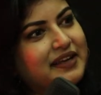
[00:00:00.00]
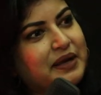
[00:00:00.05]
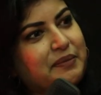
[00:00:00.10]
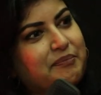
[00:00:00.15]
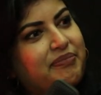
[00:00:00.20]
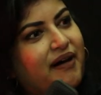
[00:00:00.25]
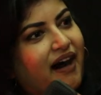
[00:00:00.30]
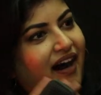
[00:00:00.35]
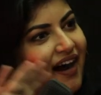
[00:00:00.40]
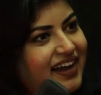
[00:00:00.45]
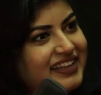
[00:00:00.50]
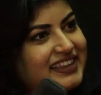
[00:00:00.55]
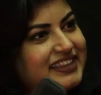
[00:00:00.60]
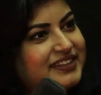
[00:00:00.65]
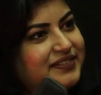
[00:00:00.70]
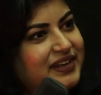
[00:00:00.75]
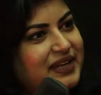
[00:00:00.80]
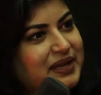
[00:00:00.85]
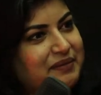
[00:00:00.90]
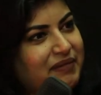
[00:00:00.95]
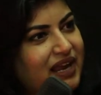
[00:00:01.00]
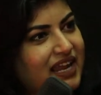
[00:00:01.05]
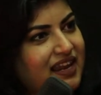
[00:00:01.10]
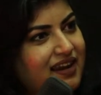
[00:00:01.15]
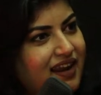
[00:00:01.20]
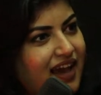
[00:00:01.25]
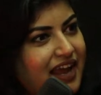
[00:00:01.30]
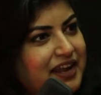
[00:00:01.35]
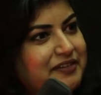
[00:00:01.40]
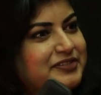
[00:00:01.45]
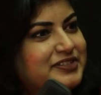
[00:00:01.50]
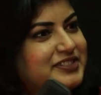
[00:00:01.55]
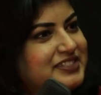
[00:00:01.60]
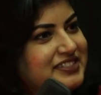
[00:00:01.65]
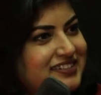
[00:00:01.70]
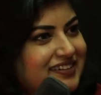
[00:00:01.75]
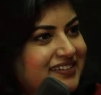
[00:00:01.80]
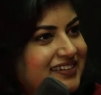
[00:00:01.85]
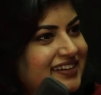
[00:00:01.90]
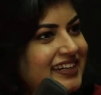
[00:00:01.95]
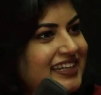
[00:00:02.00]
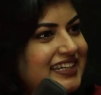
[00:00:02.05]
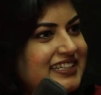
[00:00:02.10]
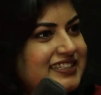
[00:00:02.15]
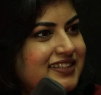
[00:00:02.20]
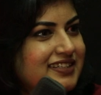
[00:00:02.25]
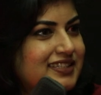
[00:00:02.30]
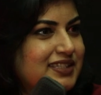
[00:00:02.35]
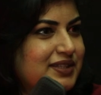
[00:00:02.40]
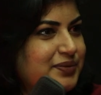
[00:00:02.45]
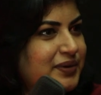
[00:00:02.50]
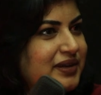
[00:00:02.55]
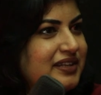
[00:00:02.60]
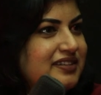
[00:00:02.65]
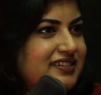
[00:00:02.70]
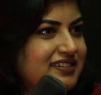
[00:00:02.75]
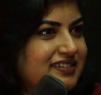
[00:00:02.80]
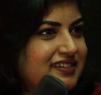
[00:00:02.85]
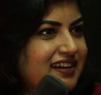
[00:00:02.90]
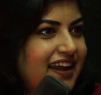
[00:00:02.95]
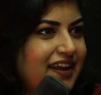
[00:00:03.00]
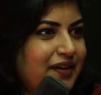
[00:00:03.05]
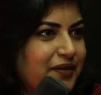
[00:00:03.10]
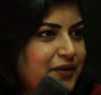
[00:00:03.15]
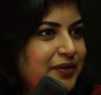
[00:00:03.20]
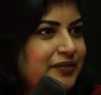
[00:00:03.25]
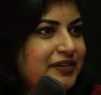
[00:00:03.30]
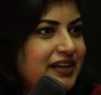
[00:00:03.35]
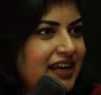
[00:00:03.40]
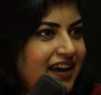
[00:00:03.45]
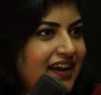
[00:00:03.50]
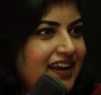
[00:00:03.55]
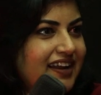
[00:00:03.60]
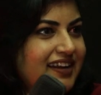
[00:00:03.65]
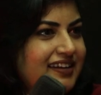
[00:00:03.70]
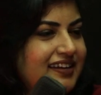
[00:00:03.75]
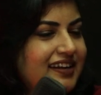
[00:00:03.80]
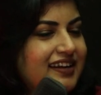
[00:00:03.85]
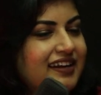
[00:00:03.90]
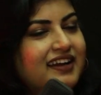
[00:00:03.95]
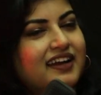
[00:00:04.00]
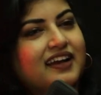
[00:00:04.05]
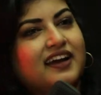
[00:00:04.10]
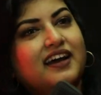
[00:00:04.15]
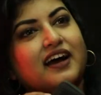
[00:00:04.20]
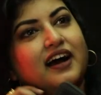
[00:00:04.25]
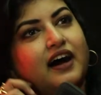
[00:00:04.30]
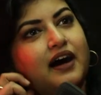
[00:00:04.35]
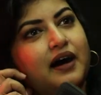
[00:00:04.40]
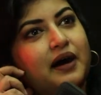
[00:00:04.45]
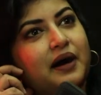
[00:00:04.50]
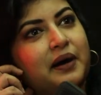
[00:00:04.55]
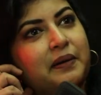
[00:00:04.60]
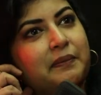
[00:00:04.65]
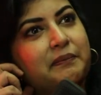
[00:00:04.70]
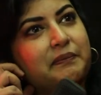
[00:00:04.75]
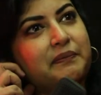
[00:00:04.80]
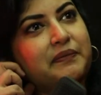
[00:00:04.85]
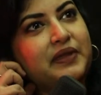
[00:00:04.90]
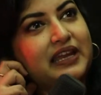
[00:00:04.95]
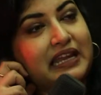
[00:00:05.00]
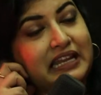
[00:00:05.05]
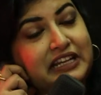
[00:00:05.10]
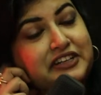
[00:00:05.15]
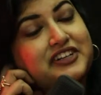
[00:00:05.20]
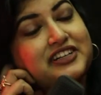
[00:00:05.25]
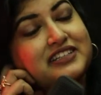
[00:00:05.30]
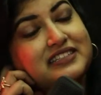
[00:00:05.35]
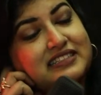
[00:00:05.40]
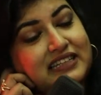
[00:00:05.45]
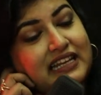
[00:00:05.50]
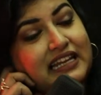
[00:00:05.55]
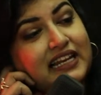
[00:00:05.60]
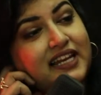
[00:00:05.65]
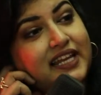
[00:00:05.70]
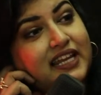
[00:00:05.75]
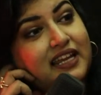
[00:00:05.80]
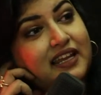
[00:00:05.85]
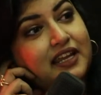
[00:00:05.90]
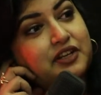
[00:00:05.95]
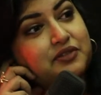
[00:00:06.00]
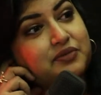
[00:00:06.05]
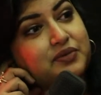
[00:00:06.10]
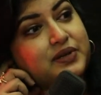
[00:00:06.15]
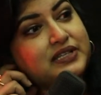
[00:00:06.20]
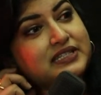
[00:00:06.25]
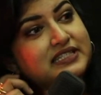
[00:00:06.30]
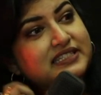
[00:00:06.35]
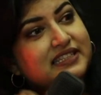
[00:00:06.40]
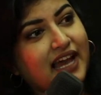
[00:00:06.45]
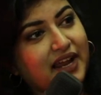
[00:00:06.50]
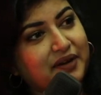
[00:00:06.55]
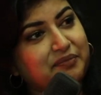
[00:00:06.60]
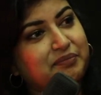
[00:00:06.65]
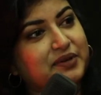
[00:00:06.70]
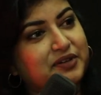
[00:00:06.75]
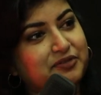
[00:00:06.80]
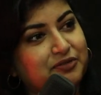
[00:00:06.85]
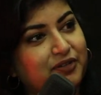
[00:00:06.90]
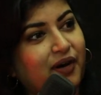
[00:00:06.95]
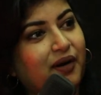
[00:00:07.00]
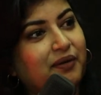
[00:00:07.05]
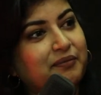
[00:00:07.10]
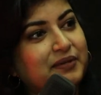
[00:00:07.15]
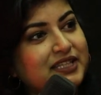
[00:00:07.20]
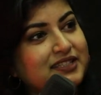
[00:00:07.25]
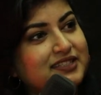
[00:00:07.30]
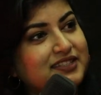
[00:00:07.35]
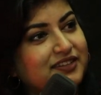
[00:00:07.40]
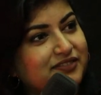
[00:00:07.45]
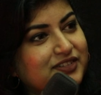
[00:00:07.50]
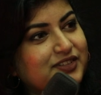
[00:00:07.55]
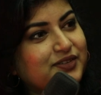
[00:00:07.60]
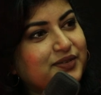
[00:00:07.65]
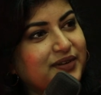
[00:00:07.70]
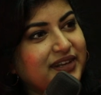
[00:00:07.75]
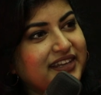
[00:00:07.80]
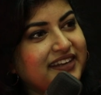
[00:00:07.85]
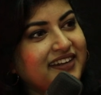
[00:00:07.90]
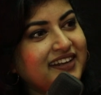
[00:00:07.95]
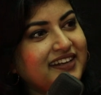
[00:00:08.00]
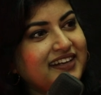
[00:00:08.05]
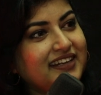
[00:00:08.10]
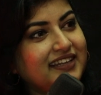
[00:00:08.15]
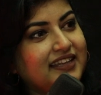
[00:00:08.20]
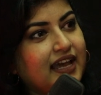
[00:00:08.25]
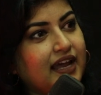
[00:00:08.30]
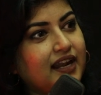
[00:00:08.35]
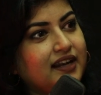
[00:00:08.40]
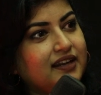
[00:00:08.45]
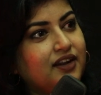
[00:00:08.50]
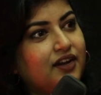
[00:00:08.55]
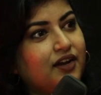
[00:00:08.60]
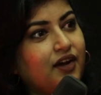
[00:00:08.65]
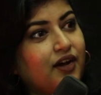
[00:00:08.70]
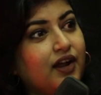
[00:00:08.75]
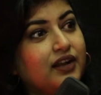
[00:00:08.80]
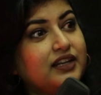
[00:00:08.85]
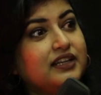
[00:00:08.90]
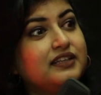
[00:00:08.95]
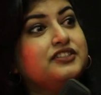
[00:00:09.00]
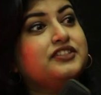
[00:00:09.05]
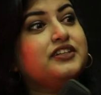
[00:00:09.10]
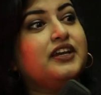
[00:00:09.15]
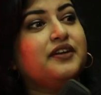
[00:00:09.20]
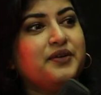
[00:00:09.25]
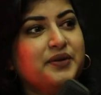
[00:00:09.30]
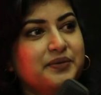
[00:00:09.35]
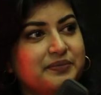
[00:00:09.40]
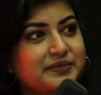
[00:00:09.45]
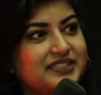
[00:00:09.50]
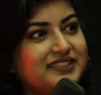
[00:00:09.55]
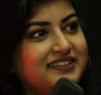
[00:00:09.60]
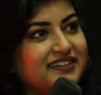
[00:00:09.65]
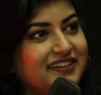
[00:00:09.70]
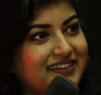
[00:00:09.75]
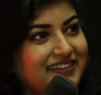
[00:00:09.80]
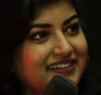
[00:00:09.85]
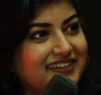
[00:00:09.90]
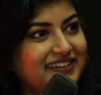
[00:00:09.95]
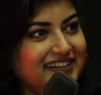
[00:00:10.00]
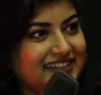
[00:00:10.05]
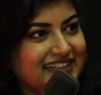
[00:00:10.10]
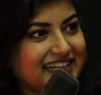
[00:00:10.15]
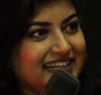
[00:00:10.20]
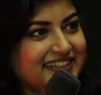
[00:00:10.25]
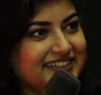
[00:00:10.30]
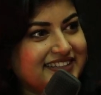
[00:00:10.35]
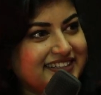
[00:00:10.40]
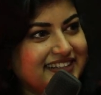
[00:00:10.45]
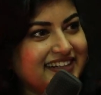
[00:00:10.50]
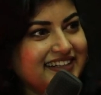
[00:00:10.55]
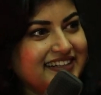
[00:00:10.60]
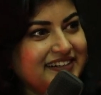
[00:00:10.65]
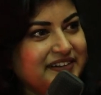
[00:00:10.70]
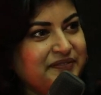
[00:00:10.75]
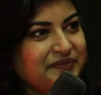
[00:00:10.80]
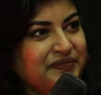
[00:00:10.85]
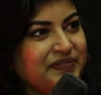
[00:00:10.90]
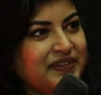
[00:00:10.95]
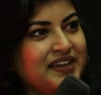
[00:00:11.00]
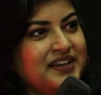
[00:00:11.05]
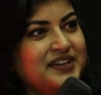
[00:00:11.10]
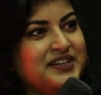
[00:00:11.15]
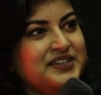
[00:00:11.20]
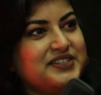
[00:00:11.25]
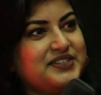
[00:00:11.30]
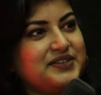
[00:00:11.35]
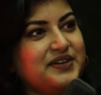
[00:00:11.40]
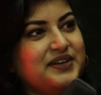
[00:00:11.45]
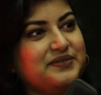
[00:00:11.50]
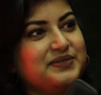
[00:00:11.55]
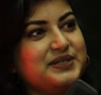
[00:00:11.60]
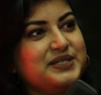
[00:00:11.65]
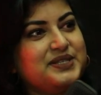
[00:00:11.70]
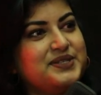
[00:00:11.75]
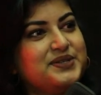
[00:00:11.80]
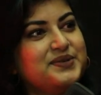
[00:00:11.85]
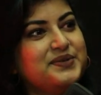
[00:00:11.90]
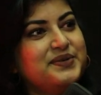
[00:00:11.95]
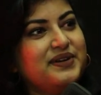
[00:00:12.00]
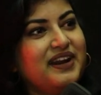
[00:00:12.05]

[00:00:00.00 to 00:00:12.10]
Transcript: pathway, my life's journey just switched like overnight. Uh, interestingly, it was that performance of Juliet that got Jerome's attention. Okay. So it was soon